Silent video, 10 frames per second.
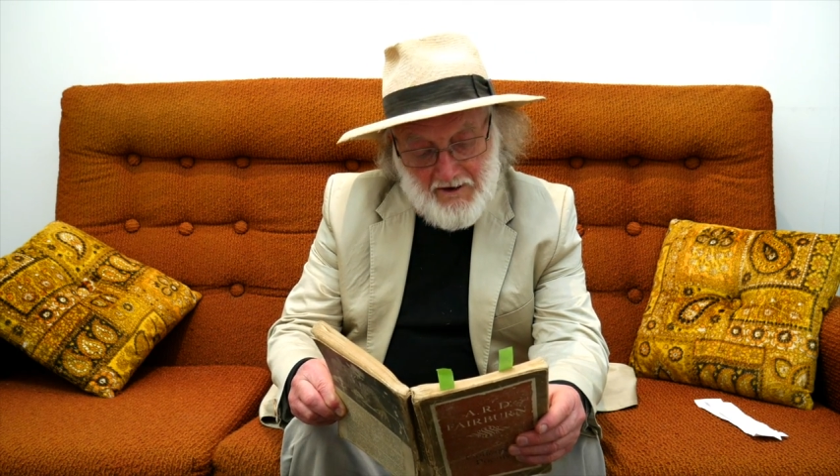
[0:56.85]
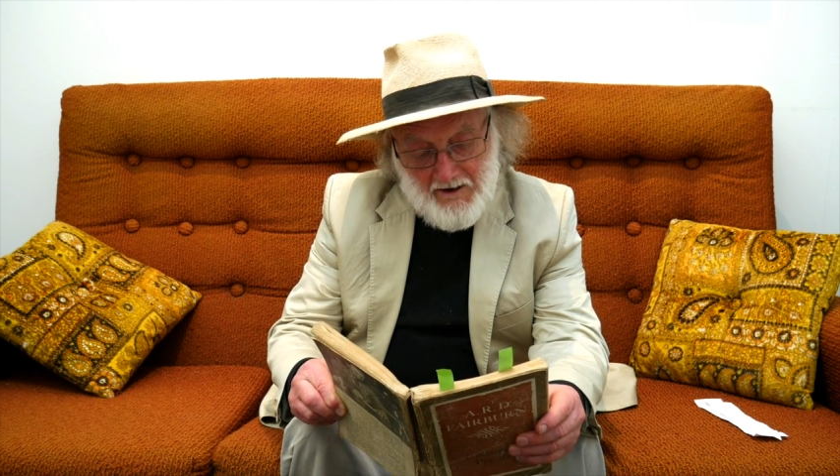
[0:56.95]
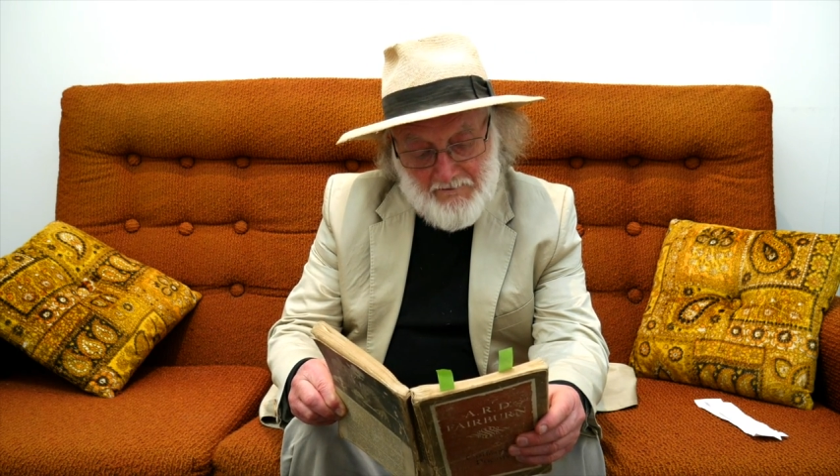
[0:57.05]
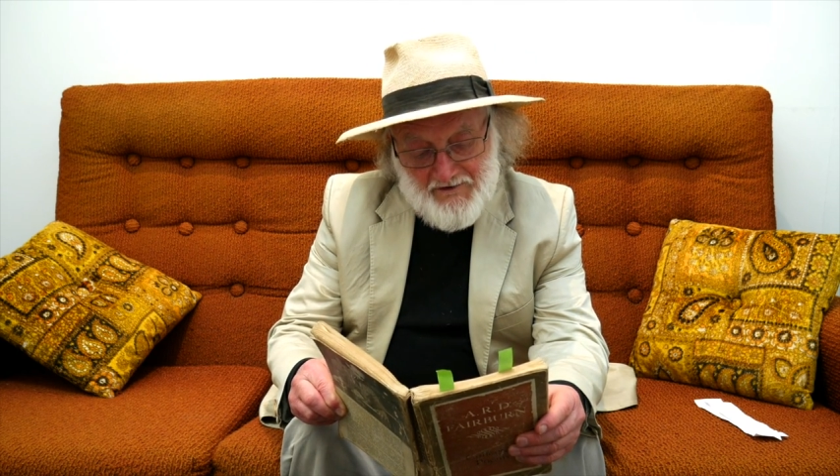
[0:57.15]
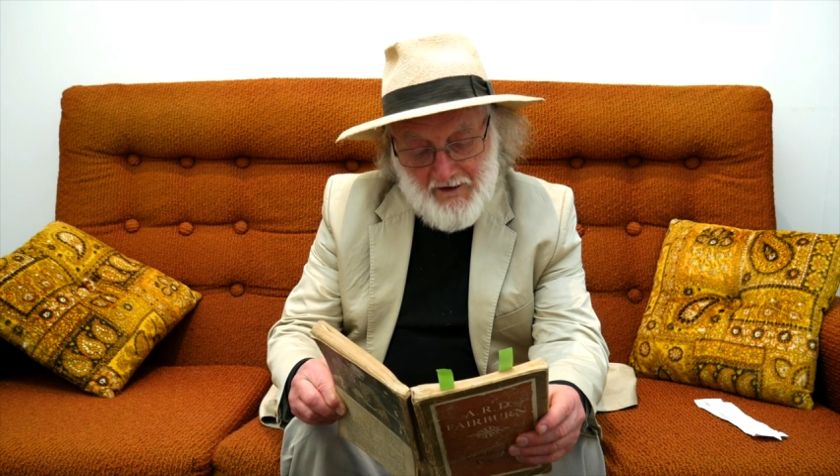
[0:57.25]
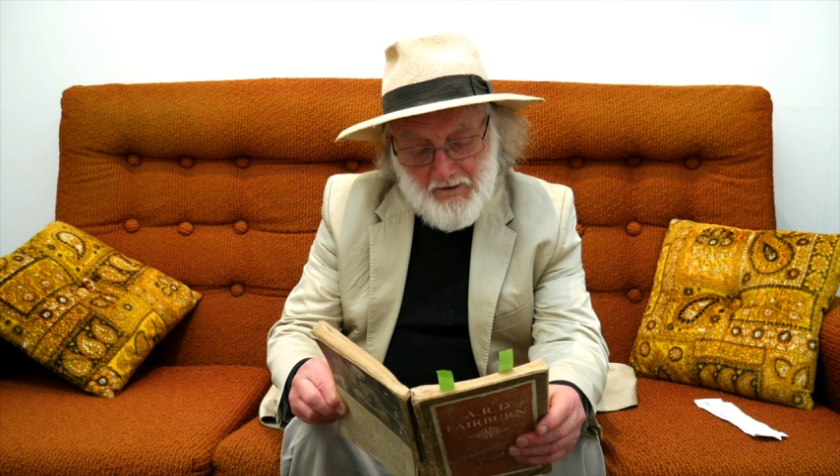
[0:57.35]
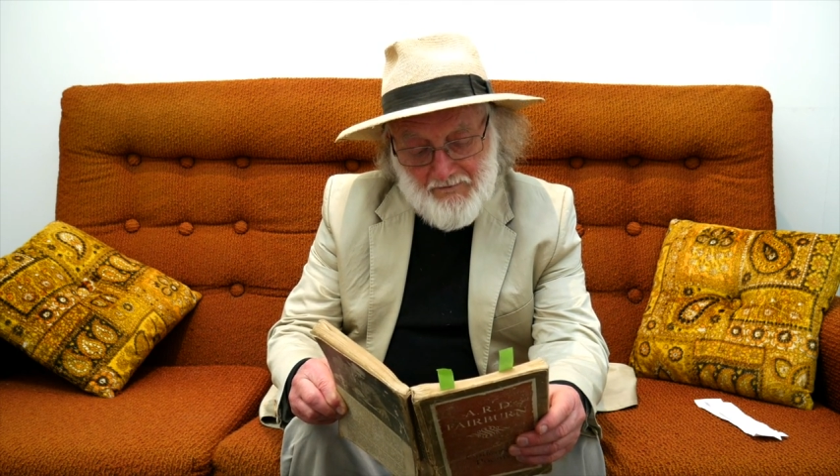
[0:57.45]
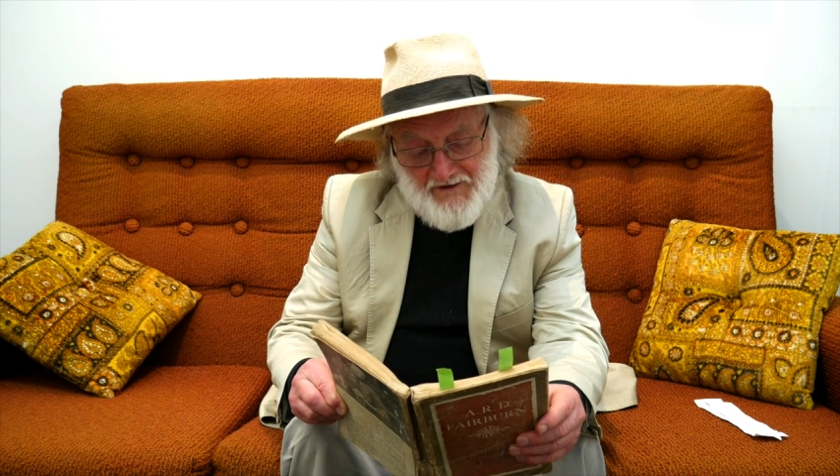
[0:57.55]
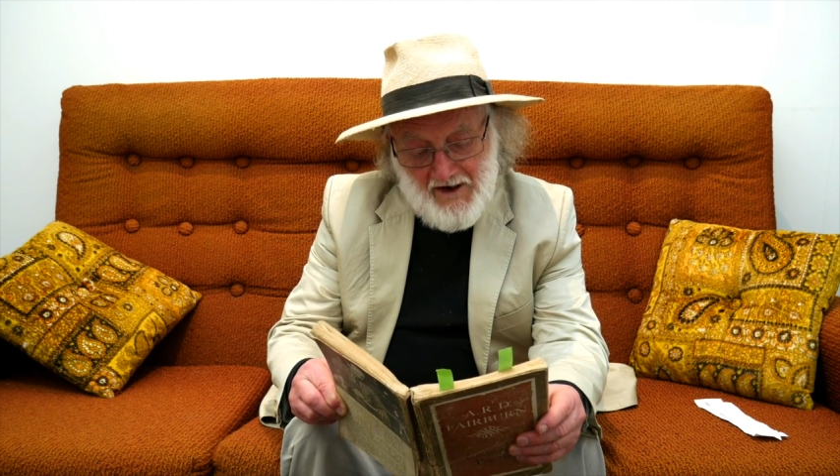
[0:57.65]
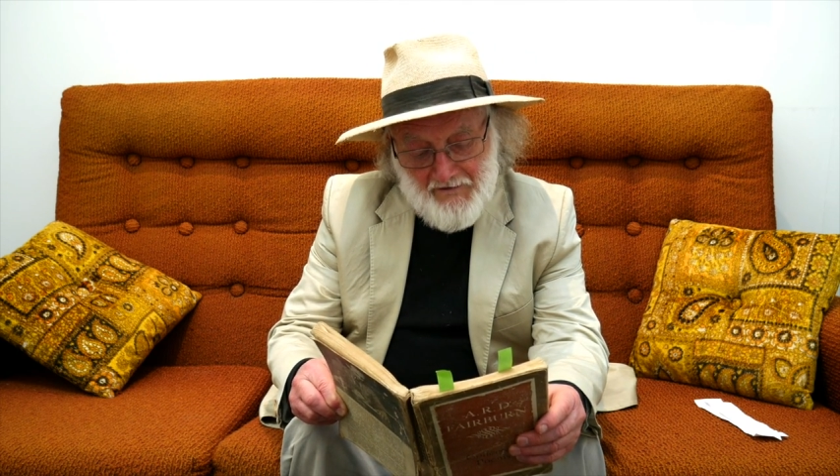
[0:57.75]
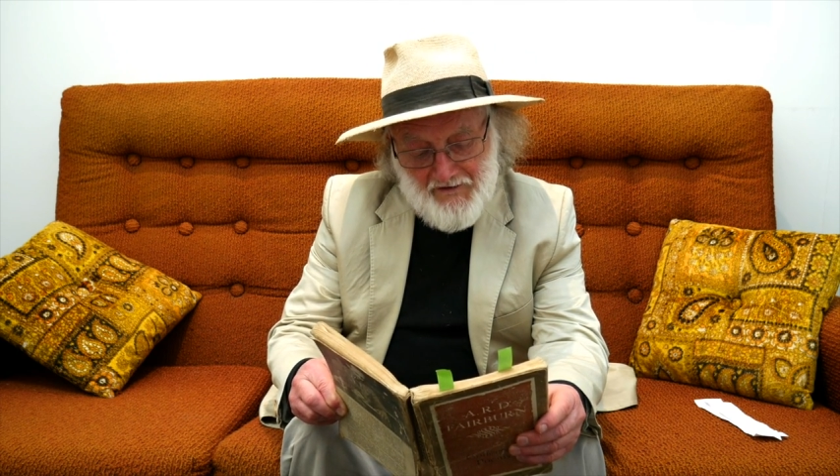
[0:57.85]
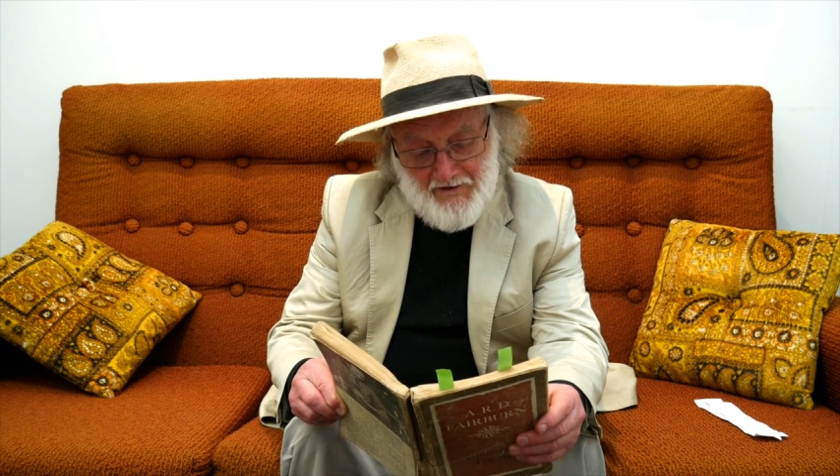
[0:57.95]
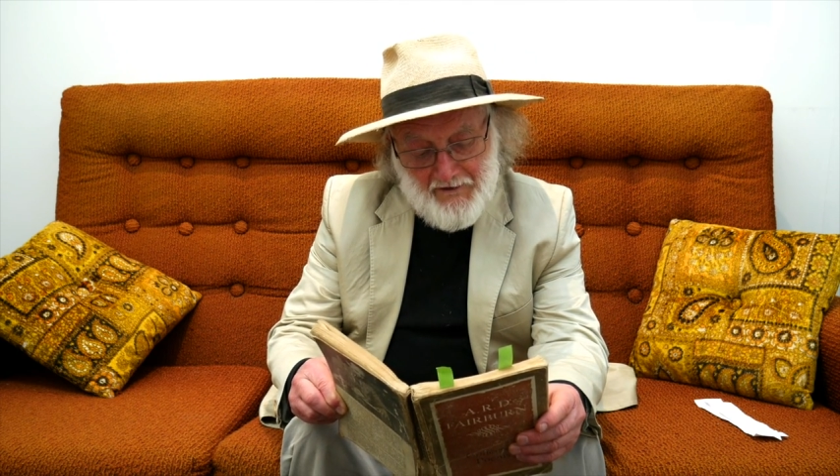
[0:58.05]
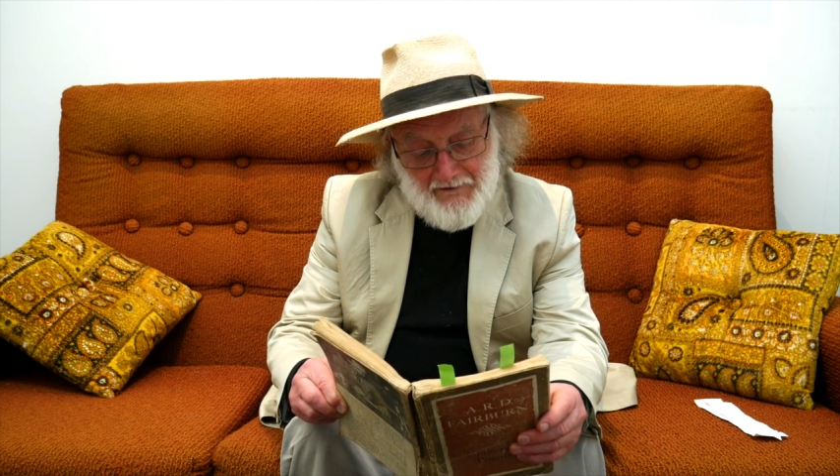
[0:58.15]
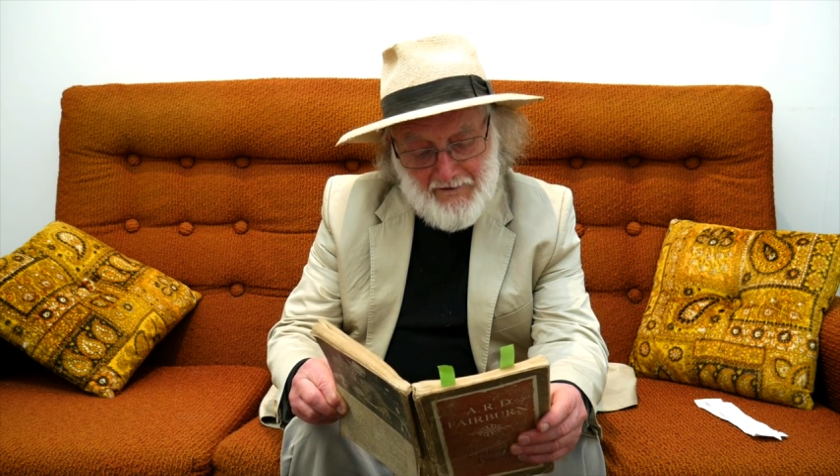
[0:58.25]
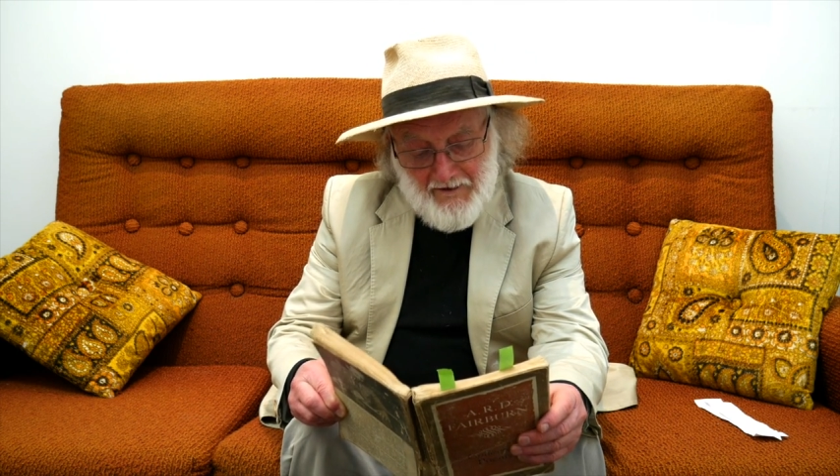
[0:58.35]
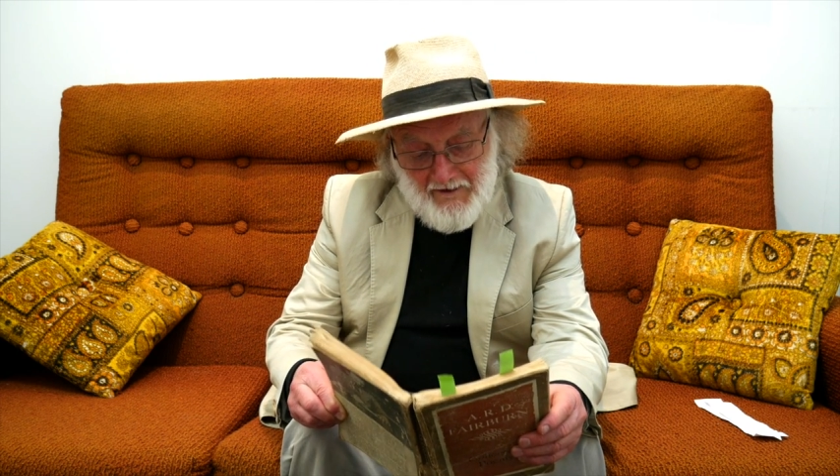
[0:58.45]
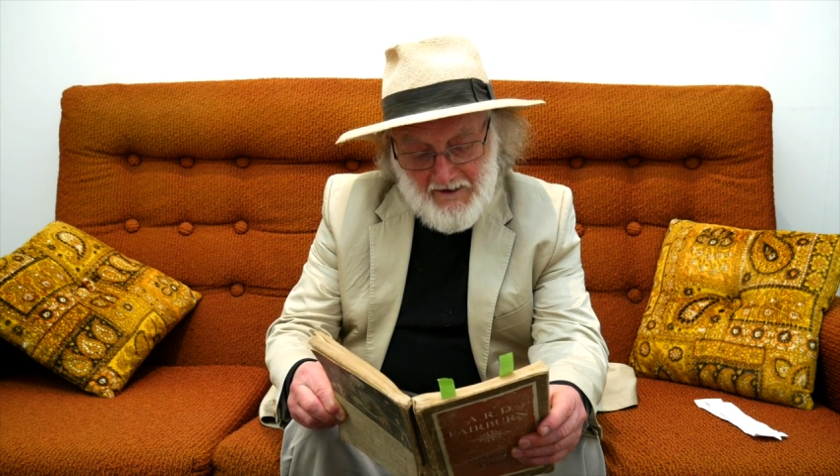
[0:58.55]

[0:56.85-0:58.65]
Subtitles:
absolves our sin,